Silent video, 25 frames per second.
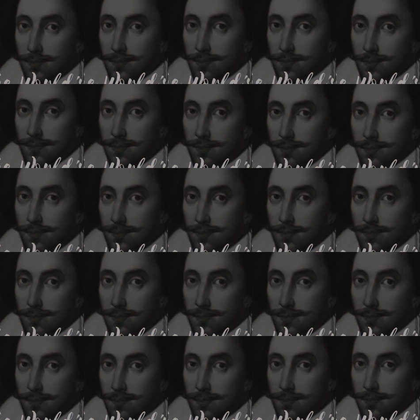
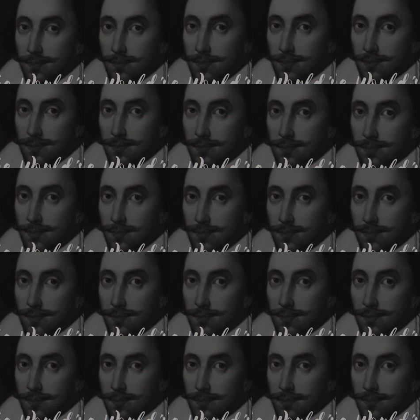
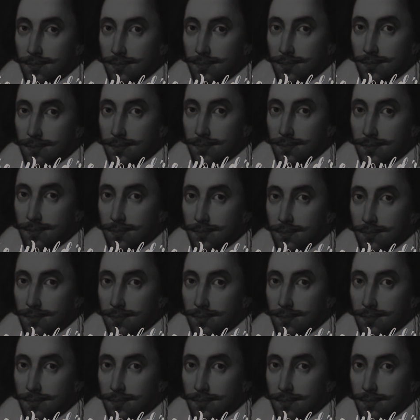Nothing is said.